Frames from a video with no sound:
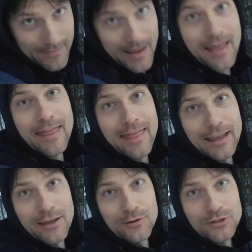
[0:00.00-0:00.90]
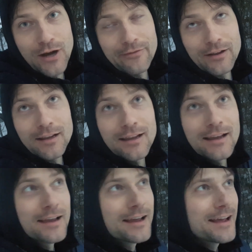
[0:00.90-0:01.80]
Thank you, traffic
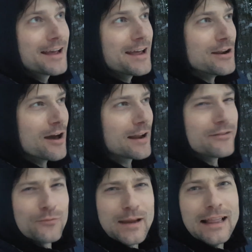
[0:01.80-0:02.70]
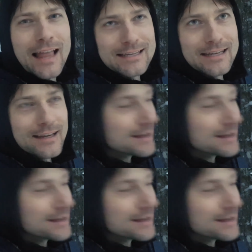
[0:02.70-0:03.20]
not even realizing that